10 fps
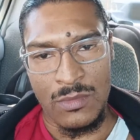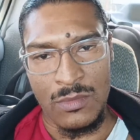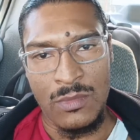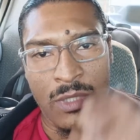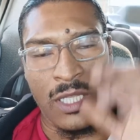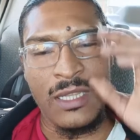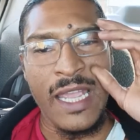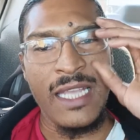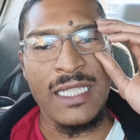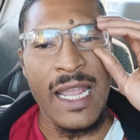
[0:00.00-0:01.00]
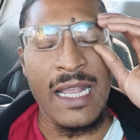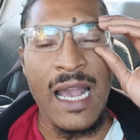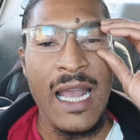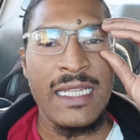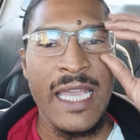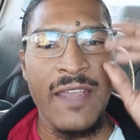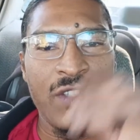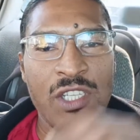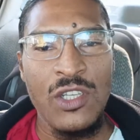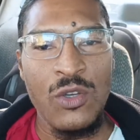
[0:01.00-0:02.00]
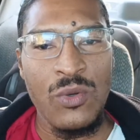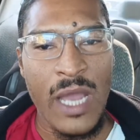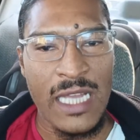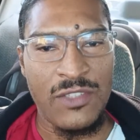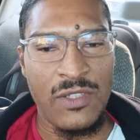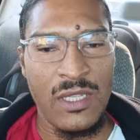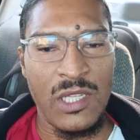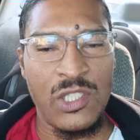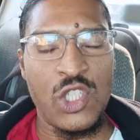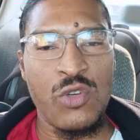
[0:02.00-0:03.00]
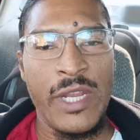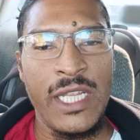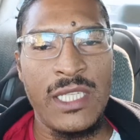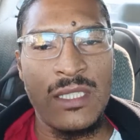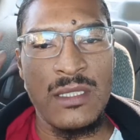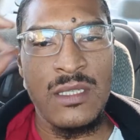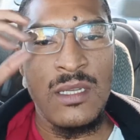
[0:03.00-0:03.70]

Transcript: The thing that God gave to you as the treats